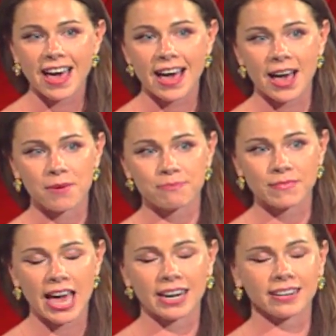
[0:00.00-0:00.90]

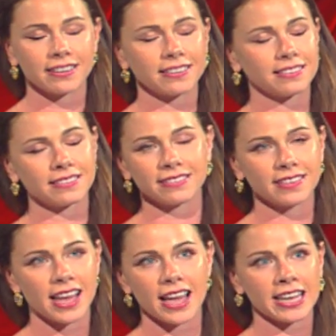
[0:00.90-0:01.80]
And
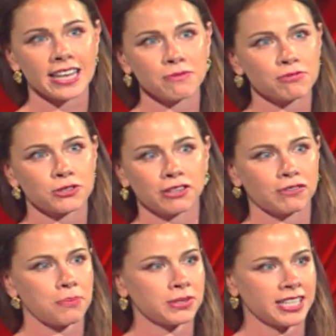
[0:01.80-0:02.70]
he sort
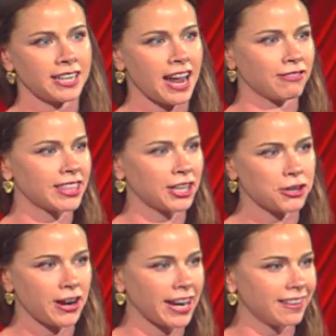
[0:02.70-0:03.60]
of represented
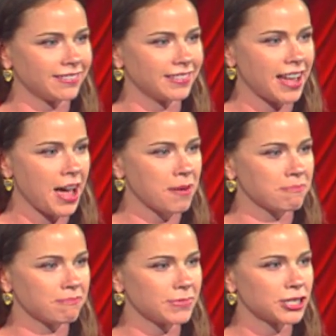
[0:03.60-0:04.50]
everything great
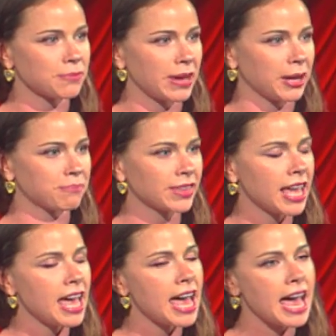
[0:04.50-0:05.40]
to me.
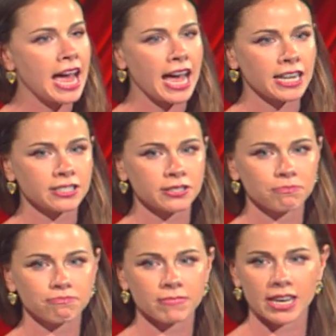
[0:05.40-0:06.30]
And
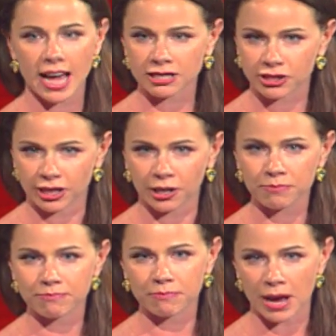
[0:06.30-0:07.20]
the next
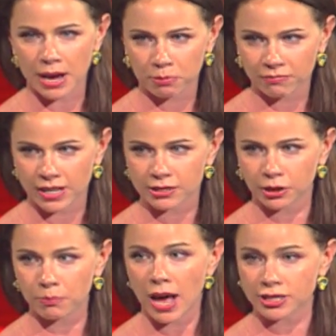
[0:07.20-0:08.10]
year, my
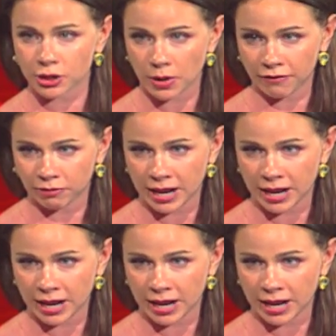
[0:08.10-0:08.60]
professor passed away from